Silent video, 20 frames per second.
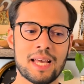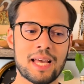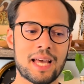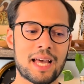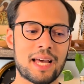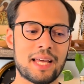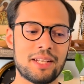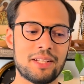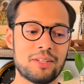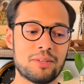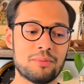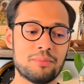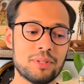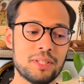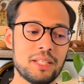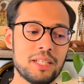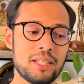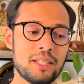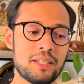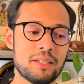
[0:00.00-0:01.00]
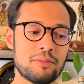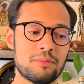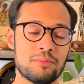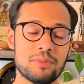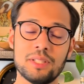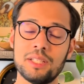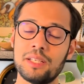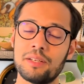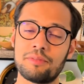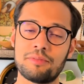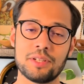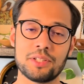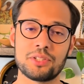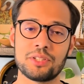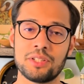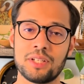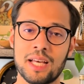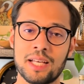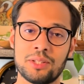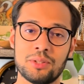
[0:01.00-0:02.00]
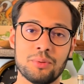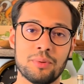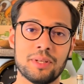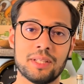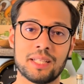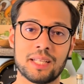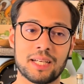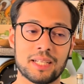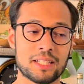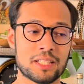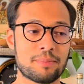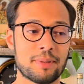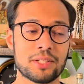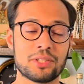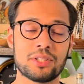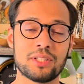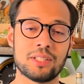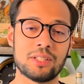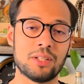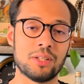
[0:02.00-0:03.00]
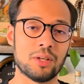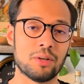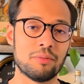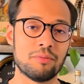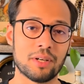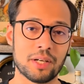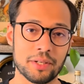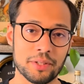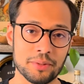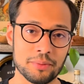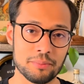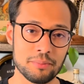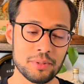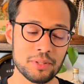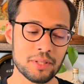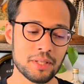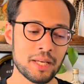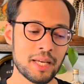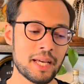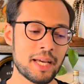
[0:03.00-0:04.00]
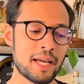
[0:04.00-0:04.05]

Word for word: And they're really, really efficient at doing that, especially at low volumes.